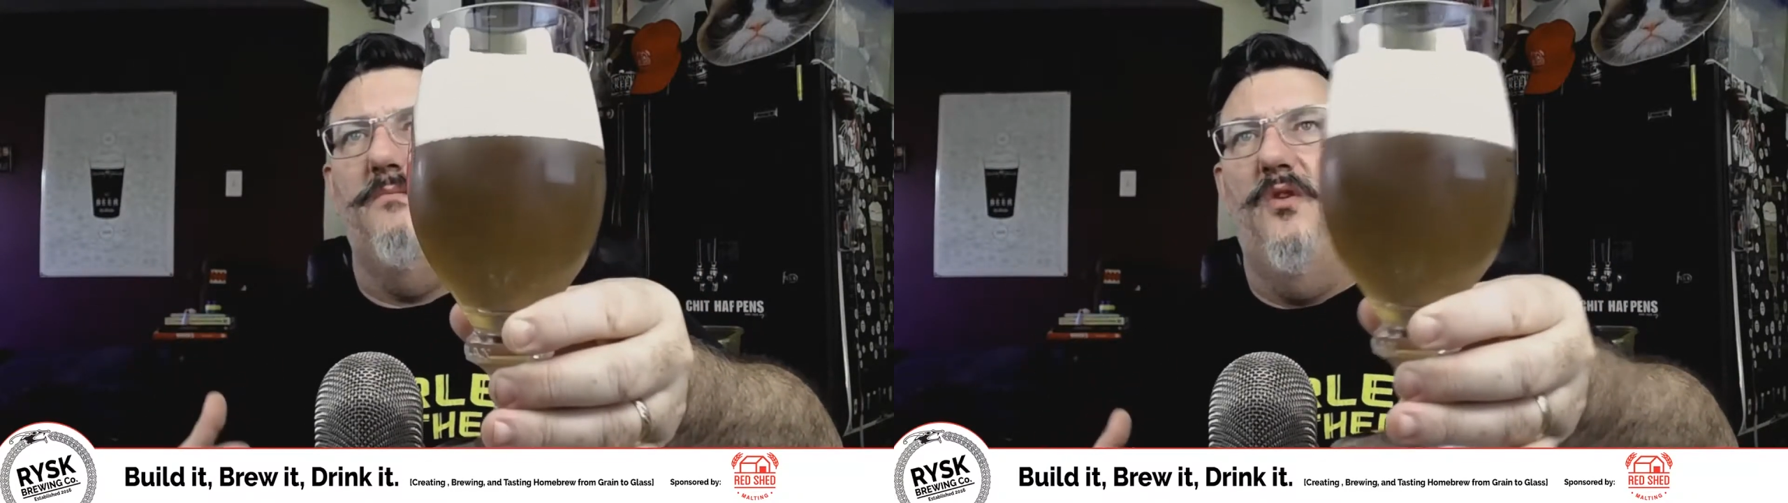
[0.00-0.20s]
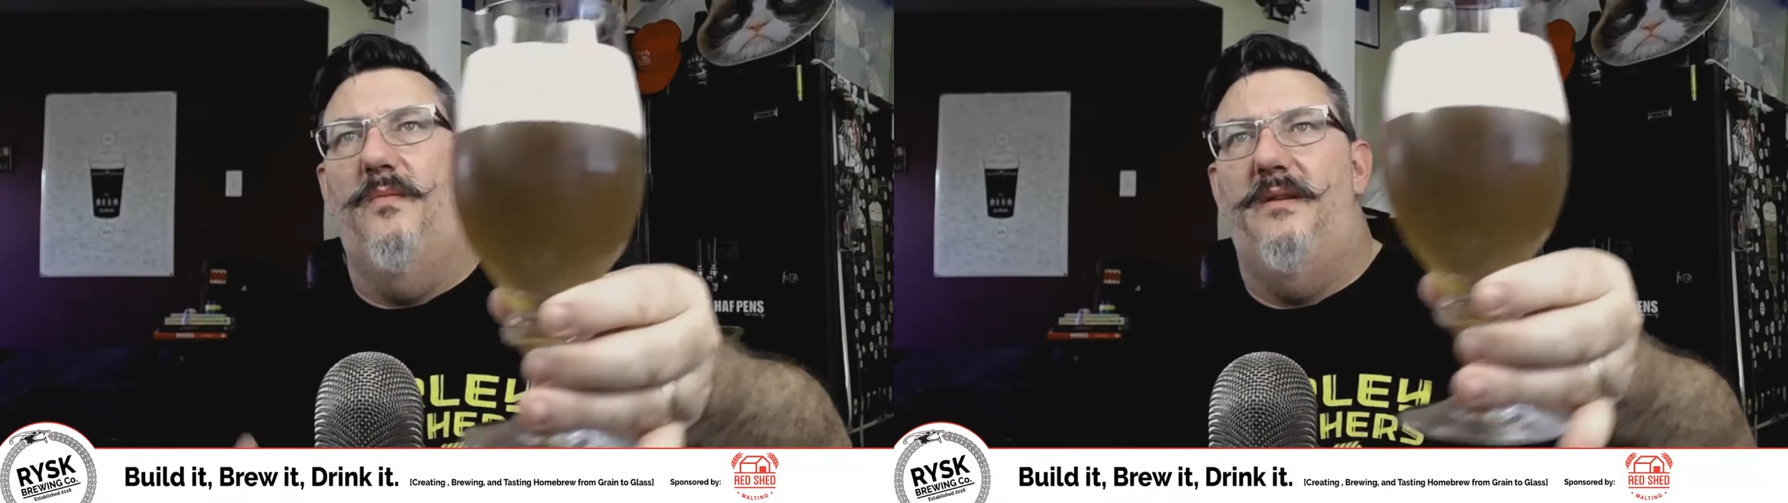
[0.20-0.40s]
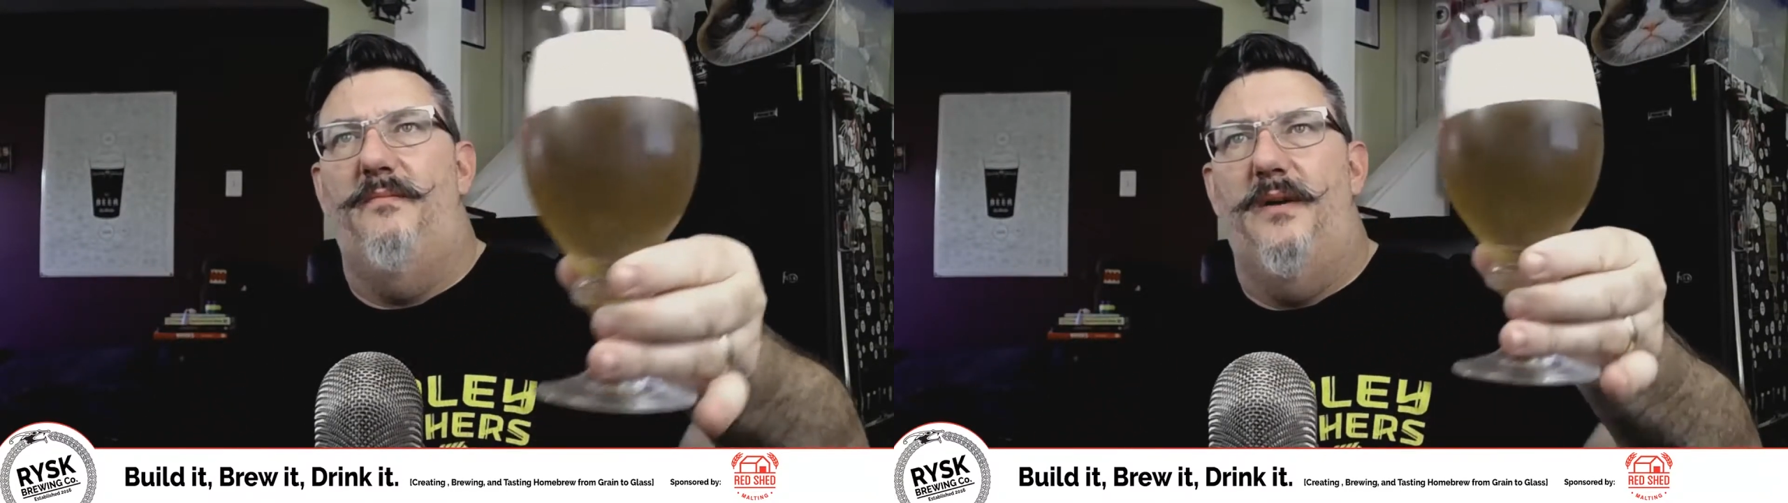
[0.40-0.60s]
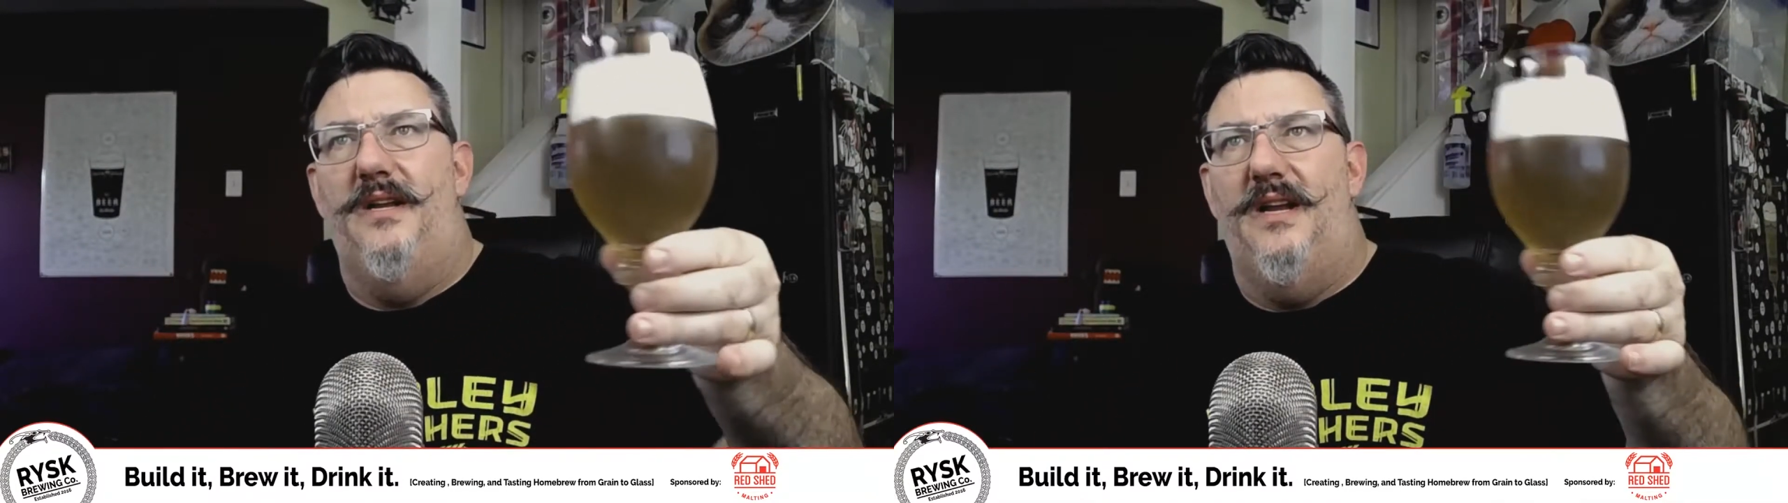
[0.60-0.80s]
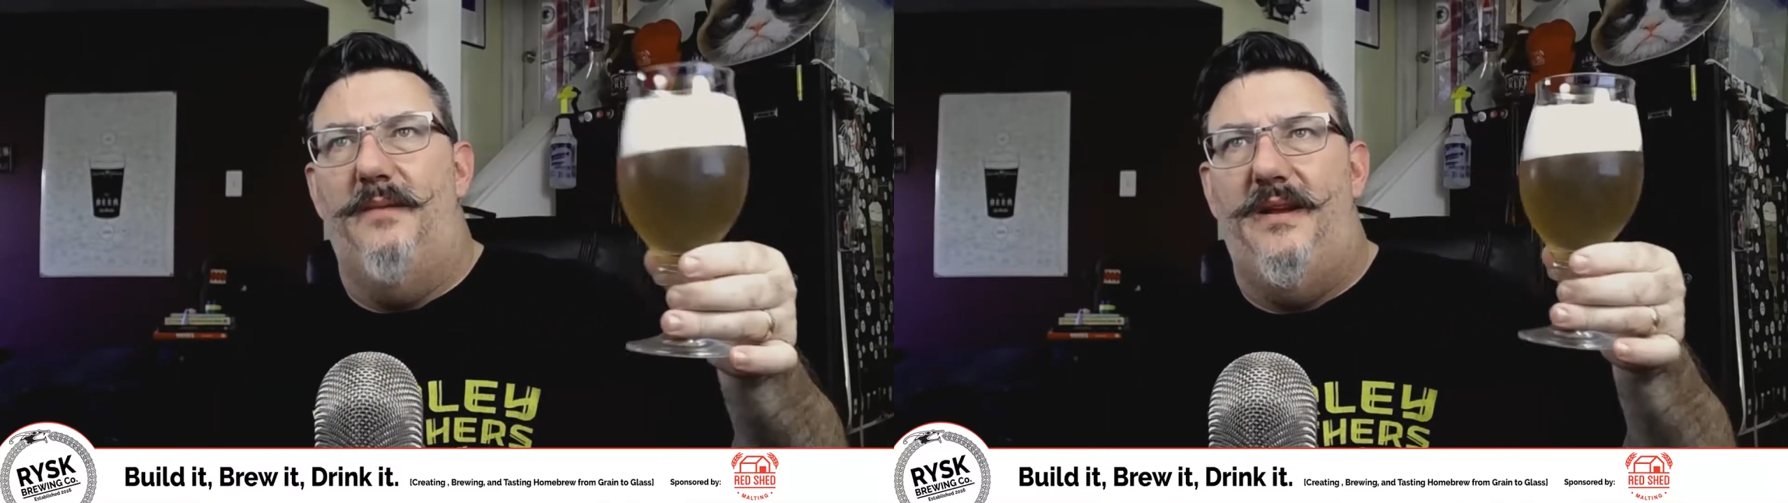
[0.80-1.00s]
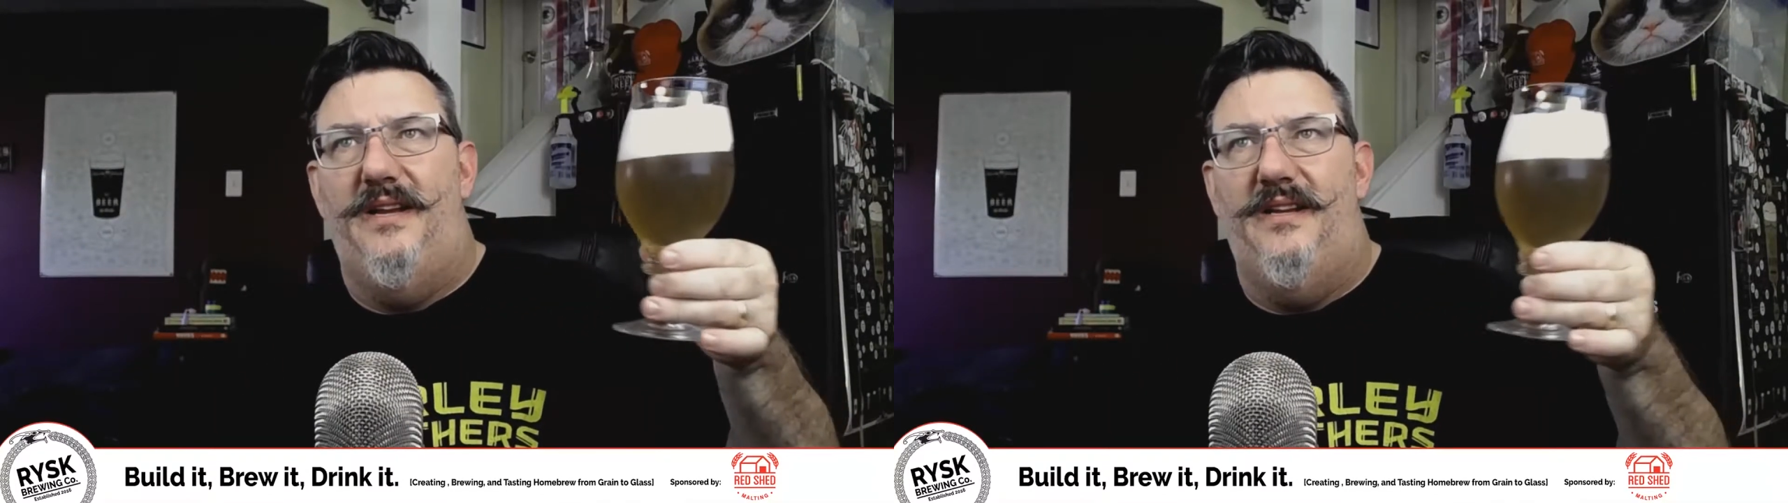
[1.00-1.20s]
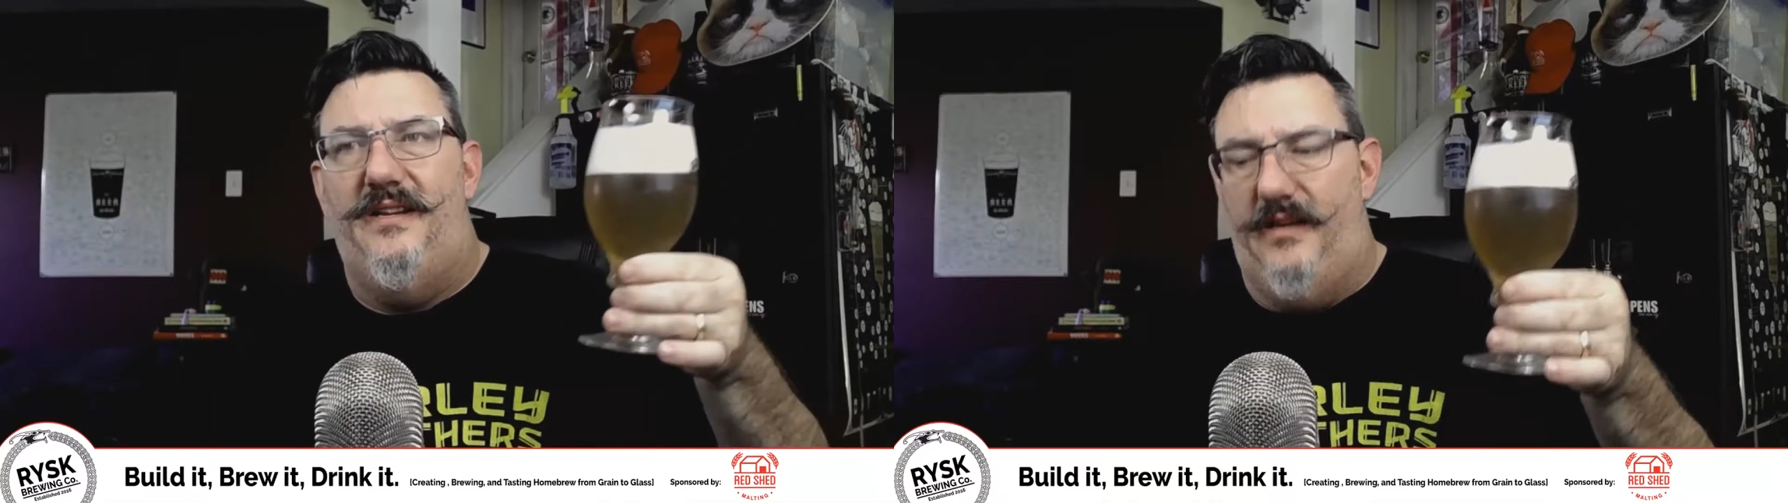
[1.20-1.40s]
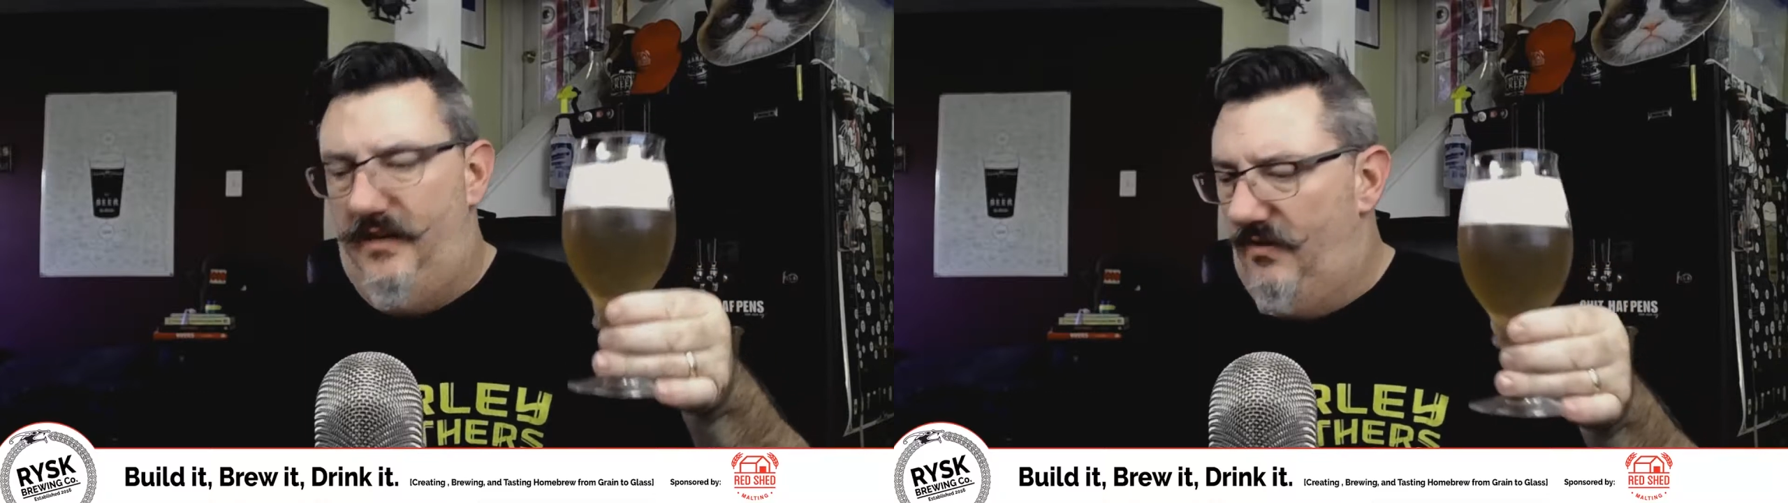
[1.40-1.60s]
the moment, but I mean,